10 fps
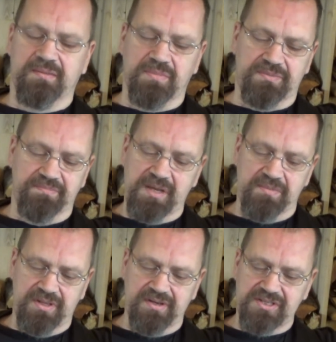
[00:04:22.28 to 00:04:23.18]
But maybe
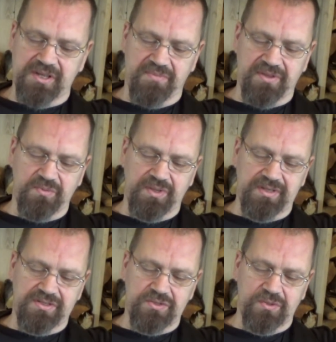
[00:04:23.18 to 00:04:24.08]
there is something with
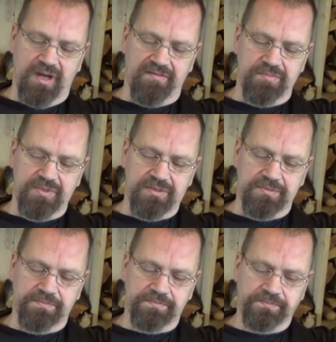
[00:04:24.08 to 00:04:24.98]
this new government.
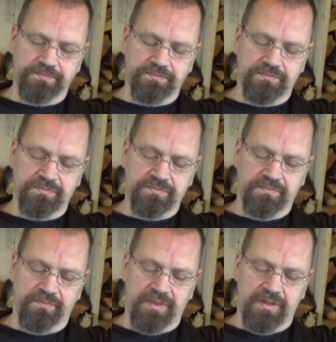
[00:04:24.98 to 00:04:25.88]

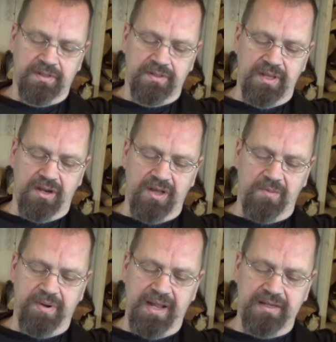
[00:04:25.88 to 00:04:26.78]
They are now
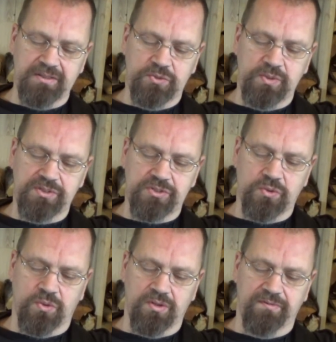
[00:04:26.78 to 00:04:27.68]
planning to
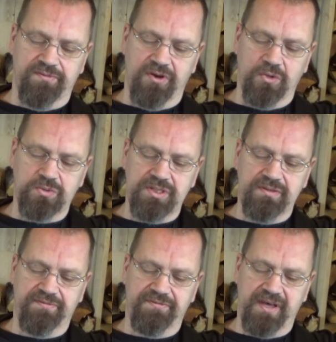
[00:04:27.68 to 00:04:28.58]
install a floating
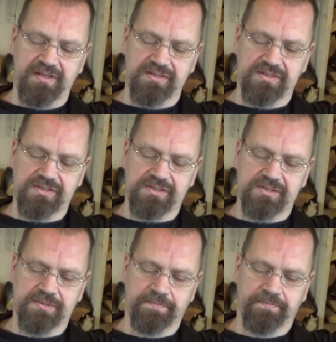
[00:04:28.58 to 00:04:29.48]

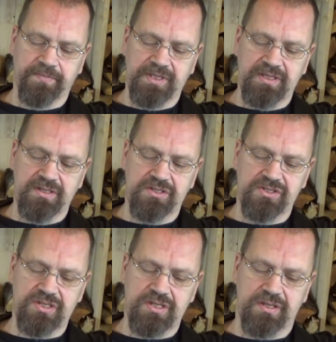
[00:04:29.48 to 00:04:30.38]
fence in the
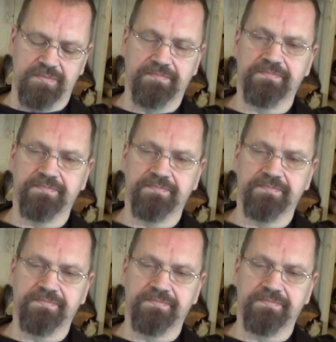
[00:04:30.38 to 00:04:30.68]
sea